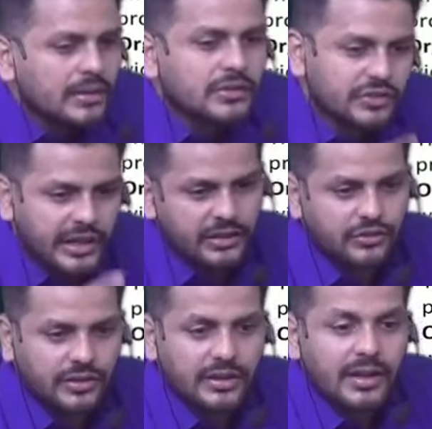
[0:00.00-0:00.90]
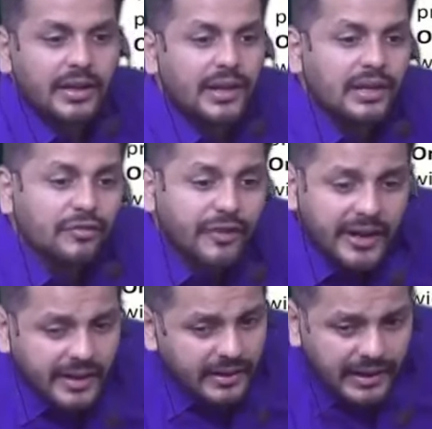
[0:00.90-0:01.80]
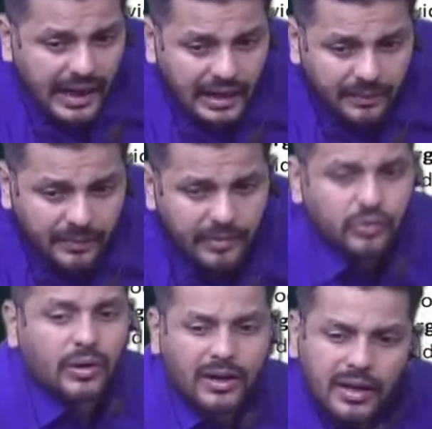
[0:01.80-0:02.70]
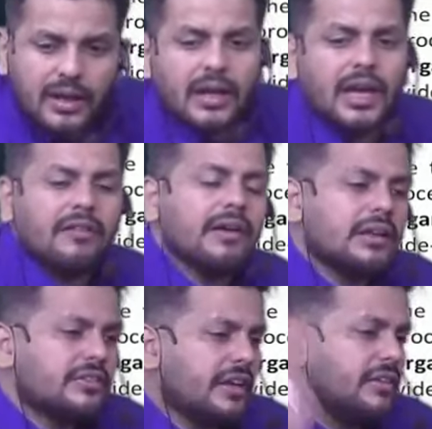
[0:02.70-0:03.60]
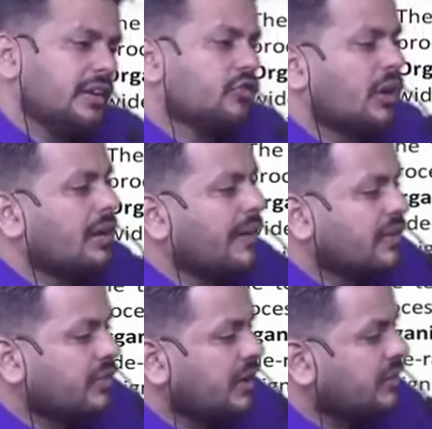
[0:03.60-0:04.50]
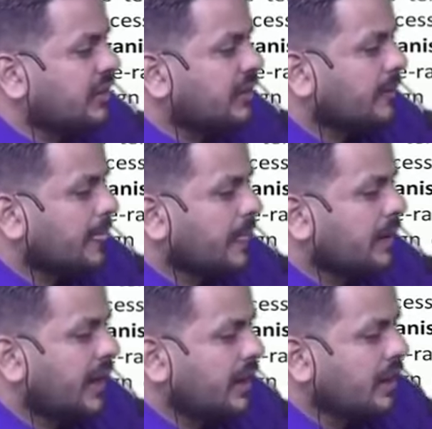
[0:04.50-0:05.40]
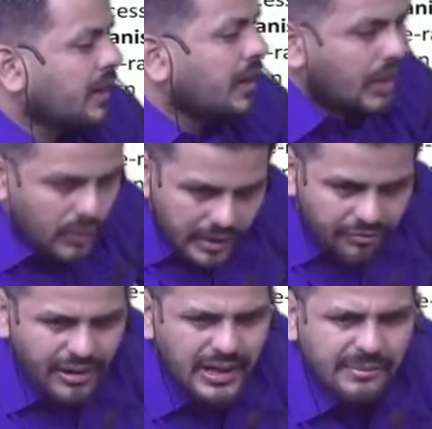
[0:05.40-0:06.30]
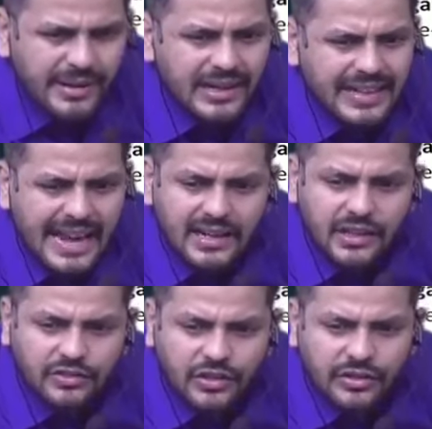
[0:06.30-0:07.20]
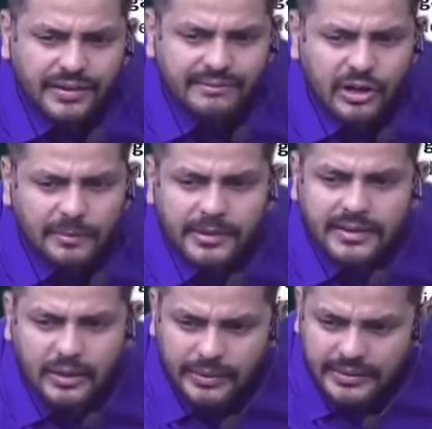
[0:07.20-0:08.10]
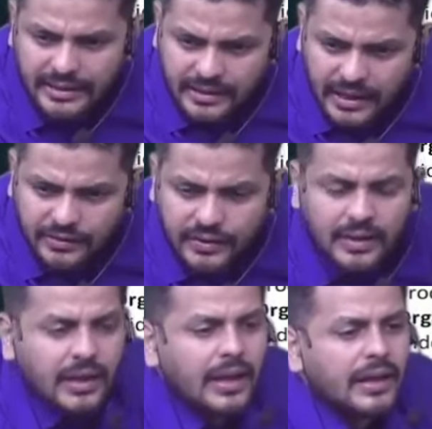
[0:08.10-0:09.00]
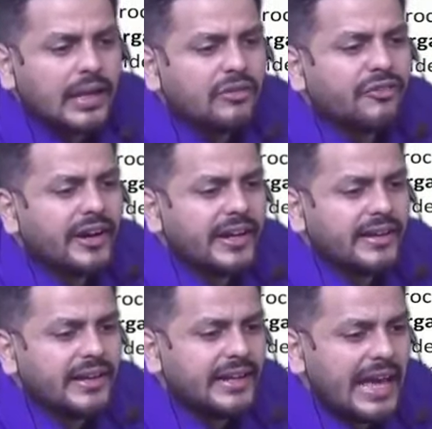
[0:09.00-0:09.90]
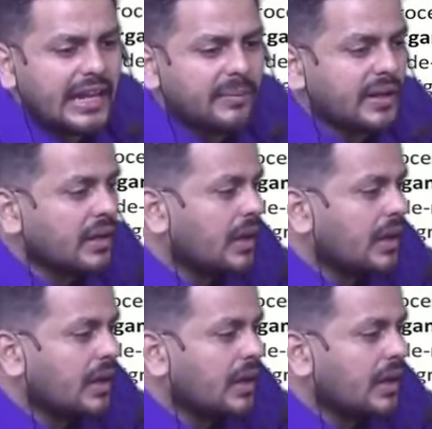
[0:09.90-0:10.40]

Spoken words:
Changing. Infinitely dynamic means what? Ever changing. It's always changing, right? And one of the fundamental characteristics of environment is that only, that it is infinitely dynamic.